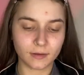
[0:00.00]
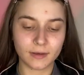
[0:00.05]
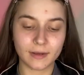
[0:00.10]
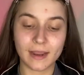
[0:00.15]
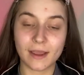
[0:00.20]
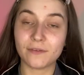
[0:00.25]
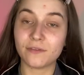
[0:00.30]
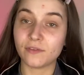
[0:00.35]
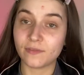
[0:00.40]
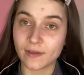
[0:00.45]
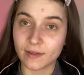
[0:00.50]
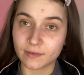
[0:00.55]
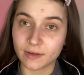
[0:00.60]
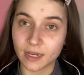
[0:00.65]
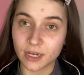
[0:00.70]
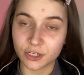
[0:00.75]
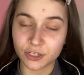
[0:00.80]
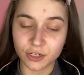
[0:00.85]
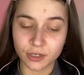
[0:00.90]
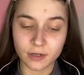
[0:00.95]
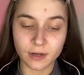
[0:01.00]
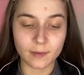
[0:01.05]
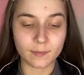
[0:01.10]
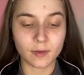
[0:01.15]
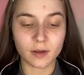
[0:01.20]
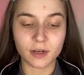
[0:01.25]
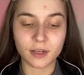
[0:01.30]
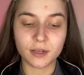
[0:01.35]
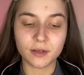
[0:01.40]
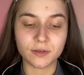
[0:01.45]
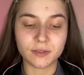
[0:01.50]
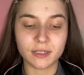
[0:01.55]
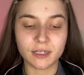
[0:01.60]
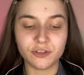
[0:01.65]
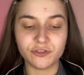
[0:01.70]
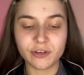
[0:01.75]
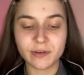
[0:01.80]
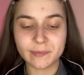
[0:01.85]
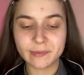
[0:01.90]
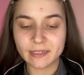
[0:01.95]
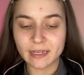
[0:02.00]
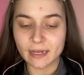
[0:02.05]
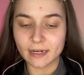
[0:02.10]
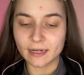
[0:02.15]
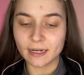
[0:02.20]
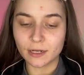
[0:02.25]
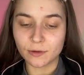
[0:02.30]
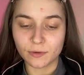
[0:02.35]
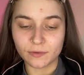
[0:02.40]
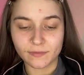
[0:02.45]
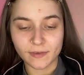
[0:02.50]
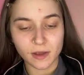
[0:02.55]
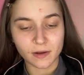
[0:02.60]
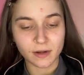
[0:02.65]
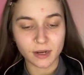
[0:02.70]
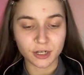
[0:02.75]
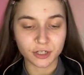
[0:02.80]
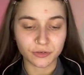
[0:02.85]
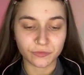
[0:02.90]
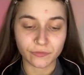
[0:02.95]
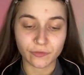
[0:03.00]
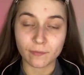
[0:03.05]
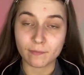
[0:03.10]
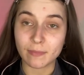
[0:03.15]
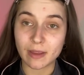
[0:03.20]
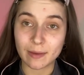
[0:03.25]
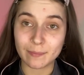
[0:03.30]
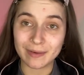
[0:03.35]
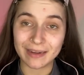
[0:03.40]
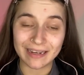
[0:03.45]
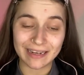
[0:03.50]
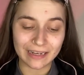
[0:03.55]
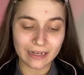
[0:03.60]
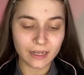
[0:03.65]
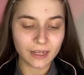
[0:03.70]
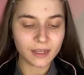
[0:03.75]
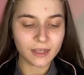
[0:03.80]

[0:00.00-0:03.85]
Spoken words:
Now for foundation, I'm gonna use the Dream Satin Liquid Foundation from Maybelline